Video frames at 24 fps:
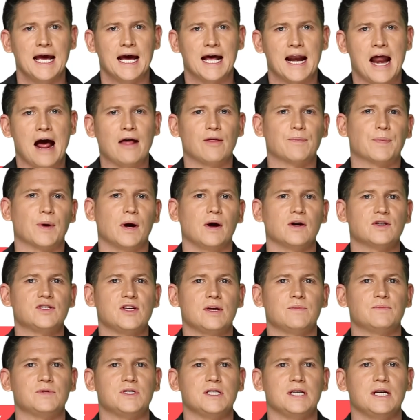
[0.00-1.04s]
and how the Bronx
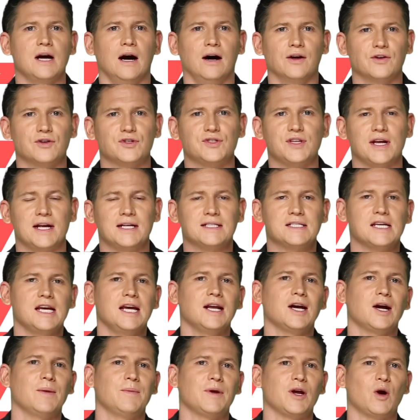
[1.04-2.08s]
MC understands
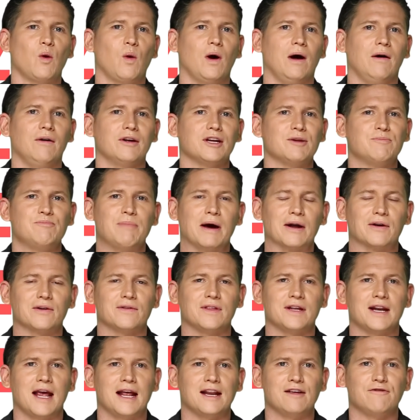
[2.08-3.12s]
income inequality better
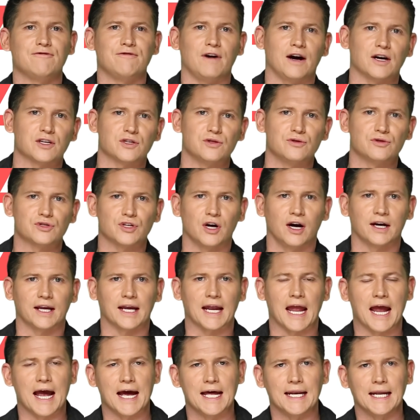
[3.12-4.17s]
than any Fox News talking
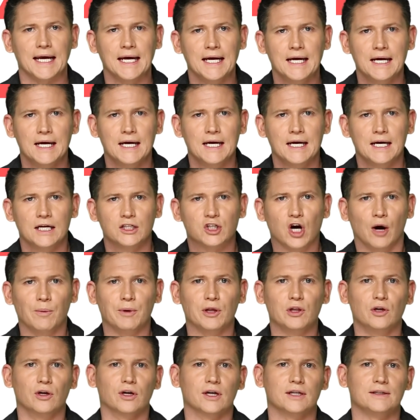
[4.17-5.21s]
head. Tomi
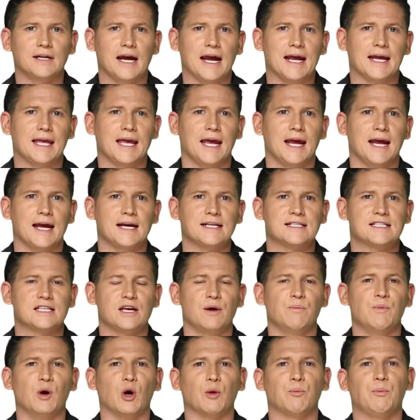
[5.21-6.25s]
Lahren, aka
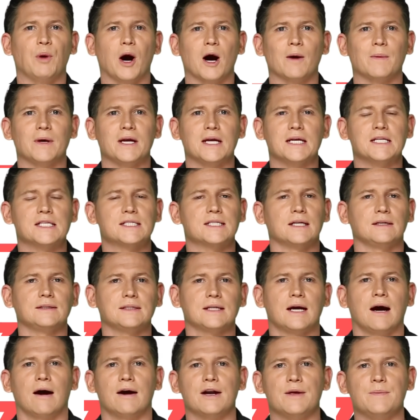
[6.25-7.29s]
Skim Milk Barbie,
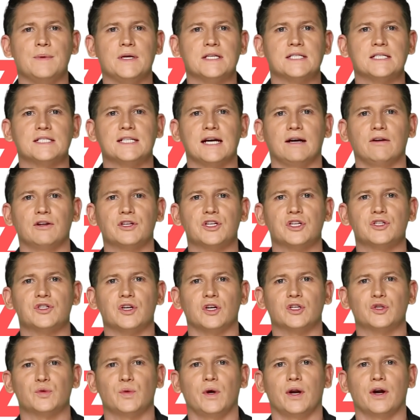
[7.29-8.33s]
insulted Cardi B's intelligence
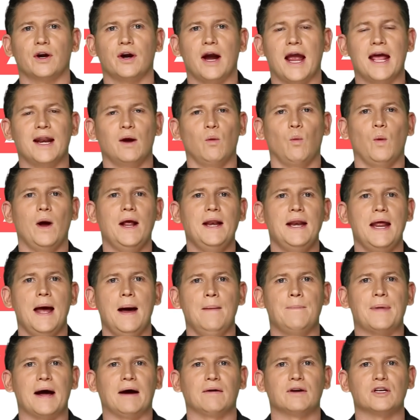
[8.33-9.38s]
on Twitter, and it went
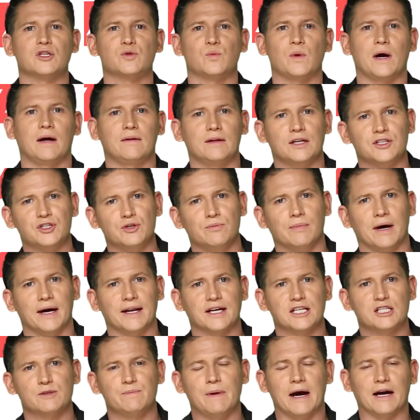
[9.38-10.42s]
about as well as you might
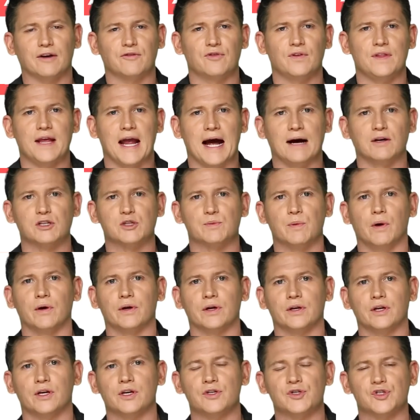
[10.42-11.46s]
expect for the
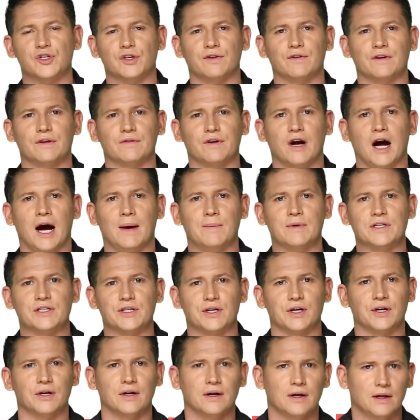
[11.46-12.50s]
outspoken conservative
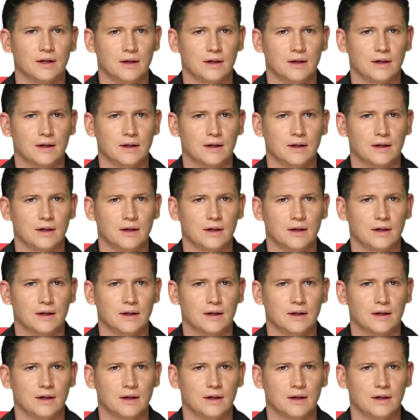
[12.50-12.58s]
commenter.